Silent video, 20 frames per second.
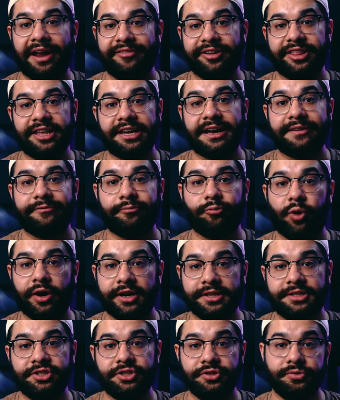everything I've
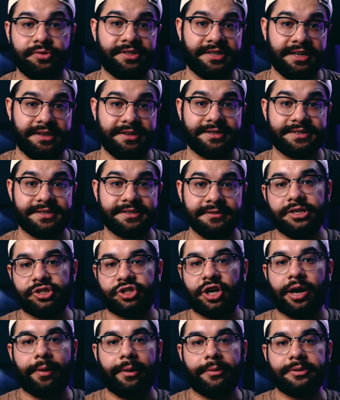wanted to do since. In this
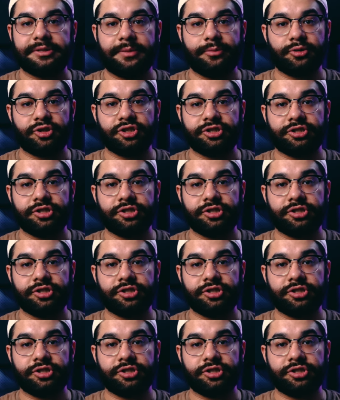job, I was able to